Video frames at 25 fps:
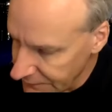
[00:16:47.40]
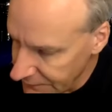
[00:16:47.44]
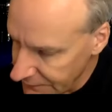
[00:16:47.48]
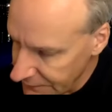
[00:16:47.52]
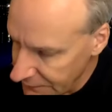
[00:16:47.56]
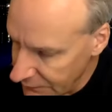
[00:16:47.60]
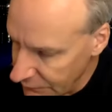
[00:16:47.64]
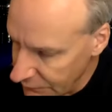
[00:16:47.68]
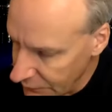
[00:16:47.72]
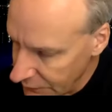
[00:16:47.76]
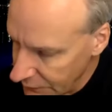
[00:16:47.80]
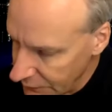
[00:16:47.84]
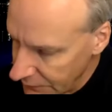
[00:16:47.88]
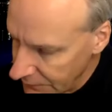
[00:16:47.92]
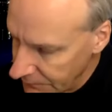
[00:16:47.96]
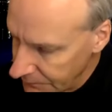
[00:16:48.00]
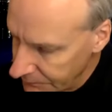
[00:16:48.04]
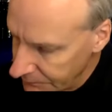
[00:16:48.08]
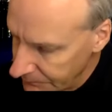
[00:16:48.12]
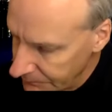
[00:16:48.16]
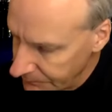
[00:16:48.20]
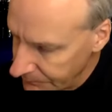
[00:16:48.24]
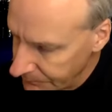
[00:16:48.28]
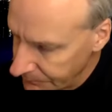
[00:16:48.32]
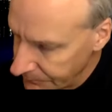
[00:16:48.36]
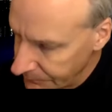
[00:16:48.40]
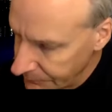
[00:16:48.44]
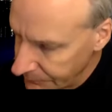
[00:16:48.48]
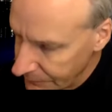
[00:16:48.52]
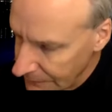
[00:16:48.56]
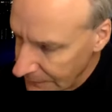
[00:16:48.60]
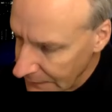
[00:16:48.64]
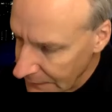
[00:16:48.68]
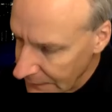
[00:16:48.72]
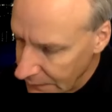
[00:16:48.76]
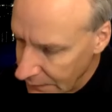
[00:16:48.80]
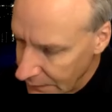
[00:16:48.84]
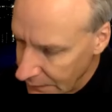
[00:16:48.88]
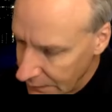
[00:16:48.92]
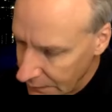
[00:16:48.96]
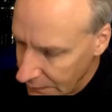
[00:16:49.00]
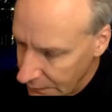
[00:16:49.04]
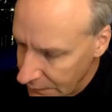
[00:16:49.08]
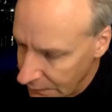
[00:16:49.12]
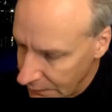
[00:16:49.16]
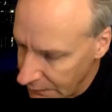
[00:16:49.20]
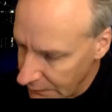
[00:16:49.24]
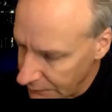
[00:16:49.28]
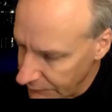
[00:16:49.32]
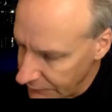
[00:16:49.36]
easy one.
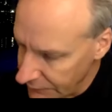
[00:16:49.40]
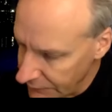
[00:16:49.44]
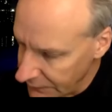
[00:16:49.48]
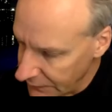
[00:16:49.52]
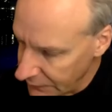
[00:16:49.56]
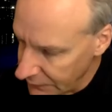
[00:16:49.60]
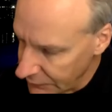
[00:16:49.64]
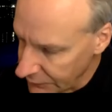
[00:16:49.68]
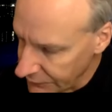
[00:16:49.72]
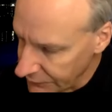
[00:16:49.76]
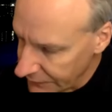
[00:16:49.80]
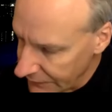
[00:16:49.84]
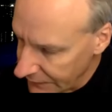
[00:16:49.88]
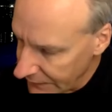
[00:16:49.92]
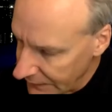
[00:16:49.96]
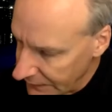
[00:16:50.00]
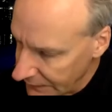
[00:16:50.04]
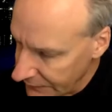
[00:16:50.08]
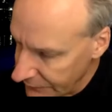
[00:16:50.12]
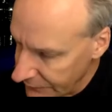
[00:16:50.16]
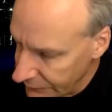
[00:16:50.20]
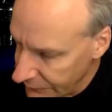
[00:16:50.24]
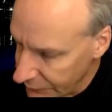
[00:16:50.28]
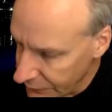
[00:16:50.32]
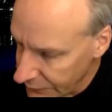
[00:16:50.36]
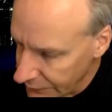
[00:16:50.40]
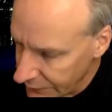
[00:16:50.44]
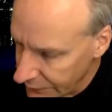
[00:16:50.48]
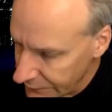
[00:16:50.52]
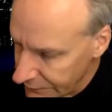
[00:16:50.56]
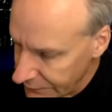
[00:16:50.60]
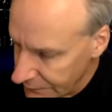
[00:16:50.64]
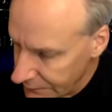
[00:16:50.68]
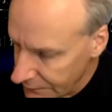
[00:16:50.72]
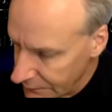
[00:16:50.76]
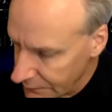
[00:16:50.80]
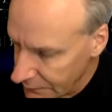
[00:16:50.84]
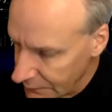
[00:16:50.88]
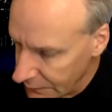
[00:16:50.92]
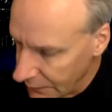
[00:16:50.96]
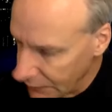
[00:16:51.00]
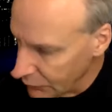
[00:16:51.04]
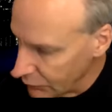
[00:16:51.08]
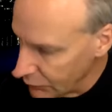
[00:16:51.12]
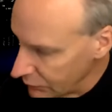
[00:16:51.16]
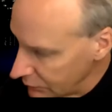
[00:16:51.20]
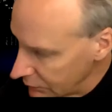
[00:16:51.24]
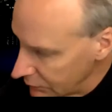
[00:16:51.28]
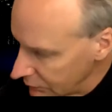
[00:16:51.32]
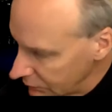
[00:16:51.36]
And V equals 5, of course.
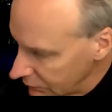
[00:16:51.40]
Oh,